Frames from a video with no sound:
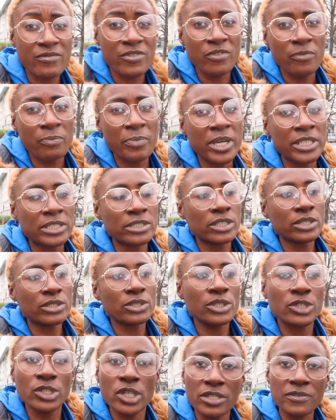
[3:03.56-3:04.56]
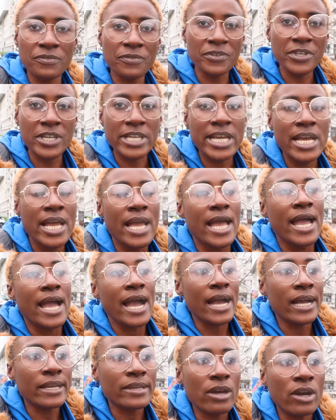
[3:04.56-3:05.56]
if you've paid your tuition fee,
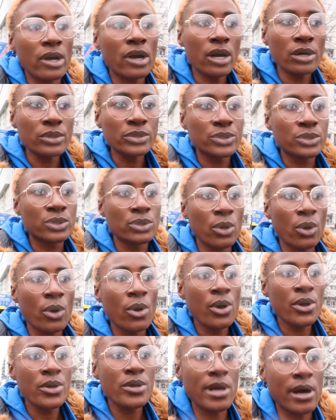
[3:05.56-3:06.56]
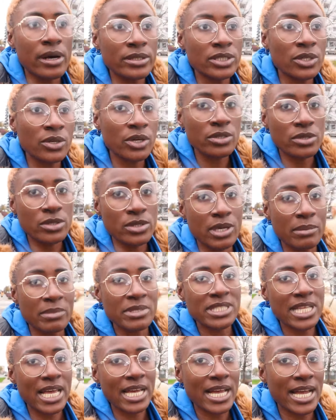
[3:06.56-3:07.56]
and also you're also going to
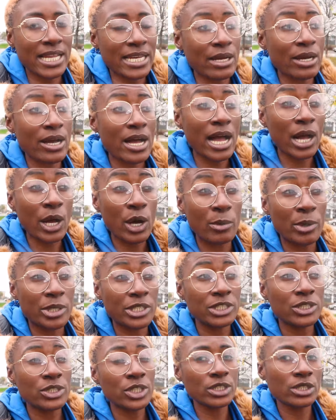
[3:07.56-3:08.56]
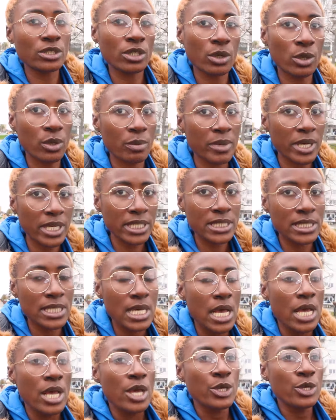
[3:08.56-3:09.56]
submit like an accommodation document,
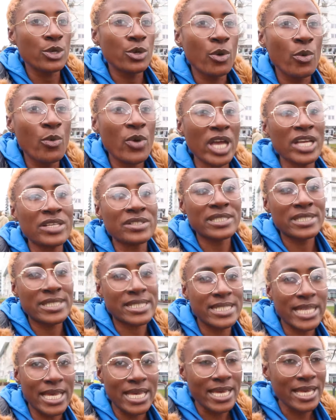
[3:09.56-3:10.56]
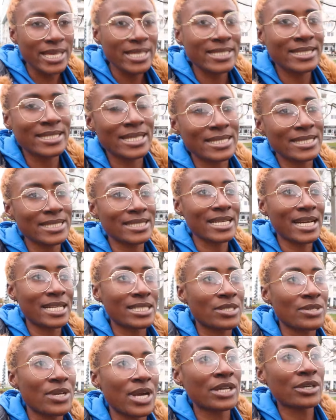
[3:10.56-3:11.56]
you know, where you stay, stating
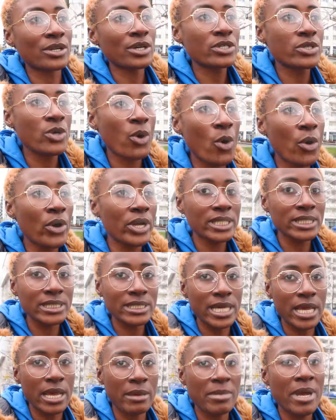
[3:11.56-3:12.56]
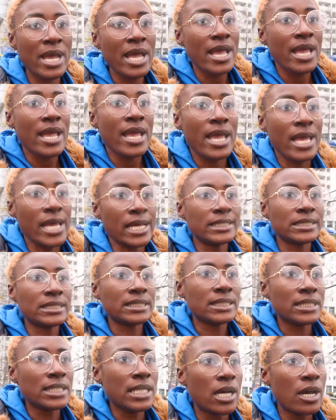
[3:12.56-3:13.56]
that you are not owing them
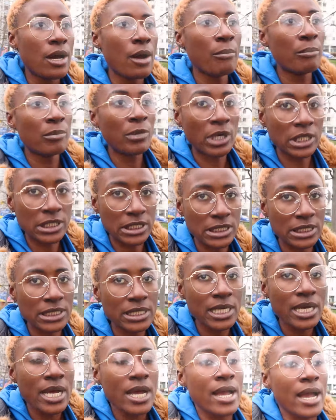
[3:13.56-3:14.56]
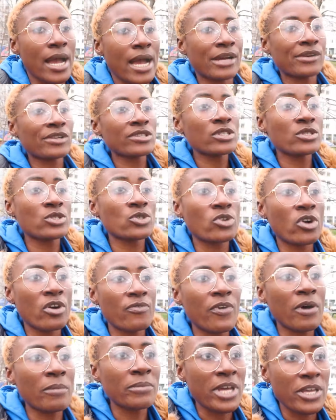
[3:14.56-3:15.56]
any money, and also to
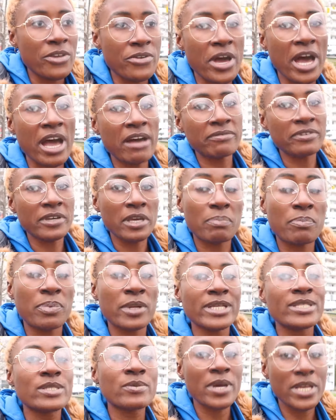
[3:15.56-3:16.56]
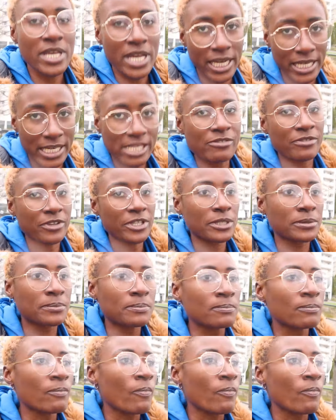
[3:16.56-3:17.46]
confirm that you have a place where you are living.